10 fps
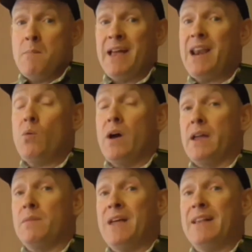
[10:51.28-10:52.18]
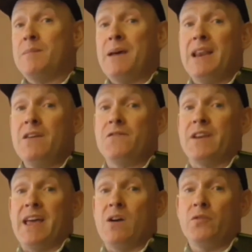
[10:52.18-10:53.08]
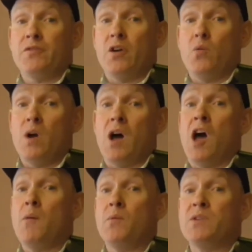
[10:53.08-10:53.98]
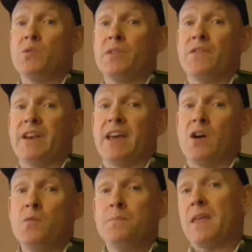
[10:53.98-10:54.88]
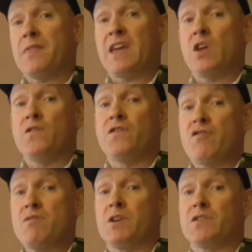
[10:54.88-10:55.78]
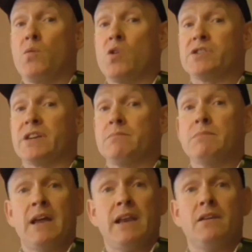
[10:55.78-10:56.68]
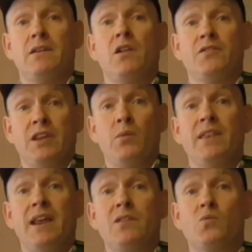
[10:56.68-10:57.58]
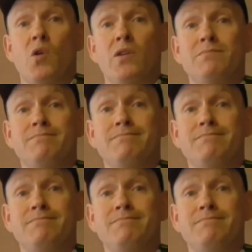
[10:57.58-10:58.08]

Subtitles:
But anyway, that's about it for now, so I hope you enjoyed the video. Thank you very much for watching, and I'll see you in the next one.